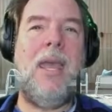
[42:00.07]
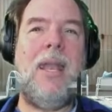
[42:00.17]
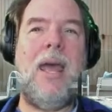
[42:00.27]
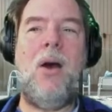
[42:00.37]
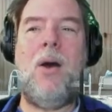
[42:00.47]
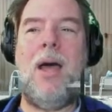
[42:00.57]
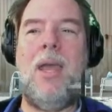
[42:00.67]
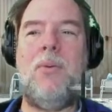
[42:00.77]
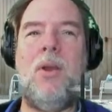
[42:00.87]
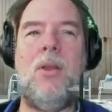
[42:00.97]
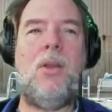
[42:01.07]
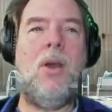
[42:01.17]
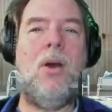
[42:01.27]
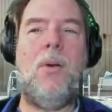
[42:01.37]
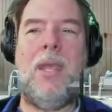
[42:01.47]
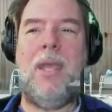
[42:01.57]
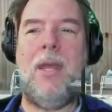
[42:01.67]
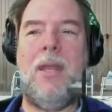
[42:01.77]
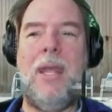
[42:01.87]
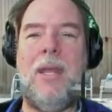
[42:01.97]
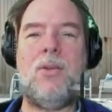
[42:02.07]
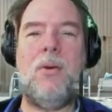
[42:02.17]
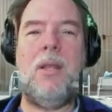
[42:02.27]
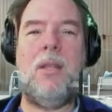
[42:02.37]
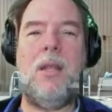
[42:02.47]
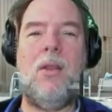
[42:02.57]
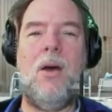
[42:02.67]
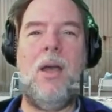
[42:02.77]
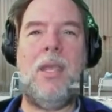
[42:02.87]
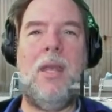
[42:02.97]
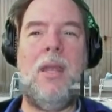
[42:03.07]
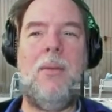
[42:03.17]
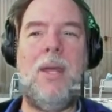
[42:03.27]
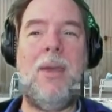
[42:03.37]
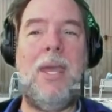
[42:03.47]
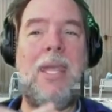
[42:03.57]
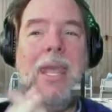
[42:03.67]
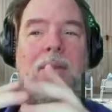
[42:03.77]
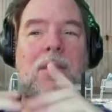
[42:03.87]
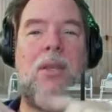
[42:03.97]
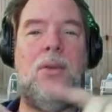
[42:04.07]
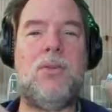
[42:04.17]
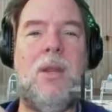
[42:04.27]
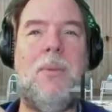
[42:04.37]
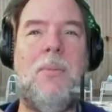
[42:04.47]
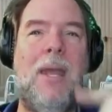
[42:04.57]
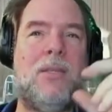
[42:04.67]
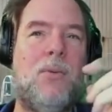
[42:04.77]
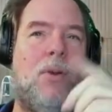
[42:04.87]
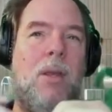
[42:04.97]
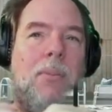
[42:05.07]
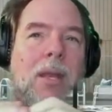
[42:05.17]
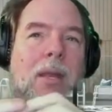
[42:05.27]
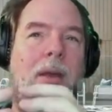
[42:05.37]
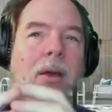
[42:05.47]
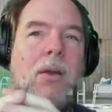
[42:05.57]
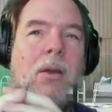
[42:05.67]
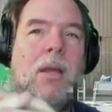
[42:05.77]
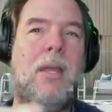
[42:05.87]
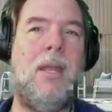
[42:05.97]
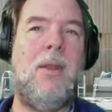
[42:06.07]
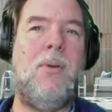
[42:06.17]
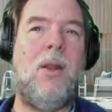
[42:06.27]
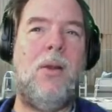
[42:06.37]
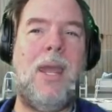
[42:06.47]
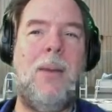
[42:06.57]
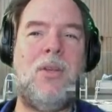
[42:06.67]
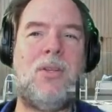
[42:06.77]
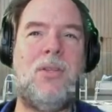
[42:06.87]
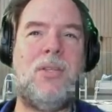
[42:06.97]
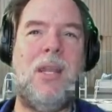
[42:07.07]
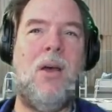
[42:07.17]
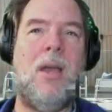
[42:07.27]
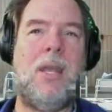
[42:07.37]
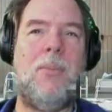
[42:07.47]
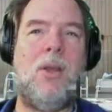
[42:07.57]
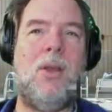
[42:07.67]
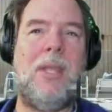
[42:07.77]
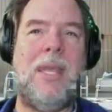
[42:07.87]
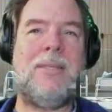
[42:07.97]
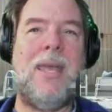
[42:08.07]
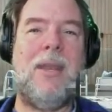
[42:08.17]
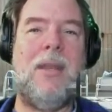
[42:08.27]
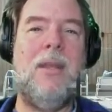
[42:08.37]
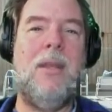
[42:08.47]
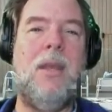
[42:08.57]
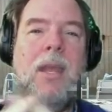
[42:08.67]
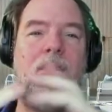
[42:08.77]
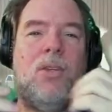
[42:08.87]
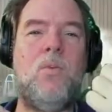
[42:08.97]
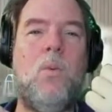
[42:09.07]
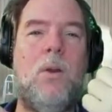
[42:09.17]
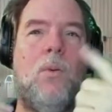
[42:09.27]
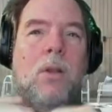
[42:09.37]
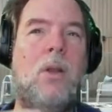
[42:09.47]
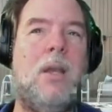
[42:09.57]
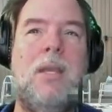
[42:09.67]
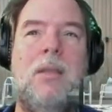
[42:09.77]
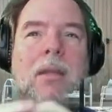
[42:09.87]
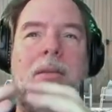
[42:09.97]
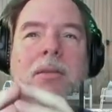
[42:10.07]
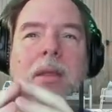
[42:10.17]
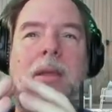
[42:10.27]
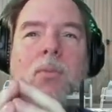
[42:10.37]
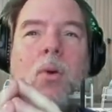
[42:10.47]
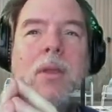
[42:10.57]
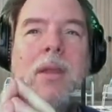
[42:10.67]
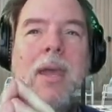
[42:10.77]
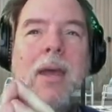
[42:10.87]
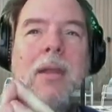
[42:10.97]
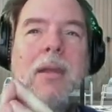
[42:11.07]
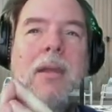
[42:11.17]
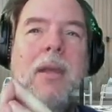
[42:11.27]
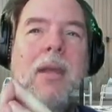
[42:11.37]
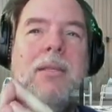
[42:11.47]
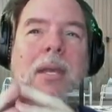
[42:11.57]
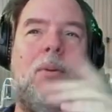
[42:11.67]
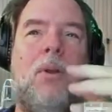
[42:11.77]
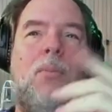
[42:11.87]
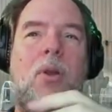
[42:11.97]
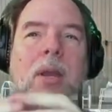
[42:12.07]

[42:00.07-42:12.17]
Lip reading: now I am going to go and enter in the login. And by the way, I gave it the username and password immediately. And it went, okay, I'm just going to say login. I'm going to guess at it. It's just one word, login. It's nothing more than that. It's like I'm going to put an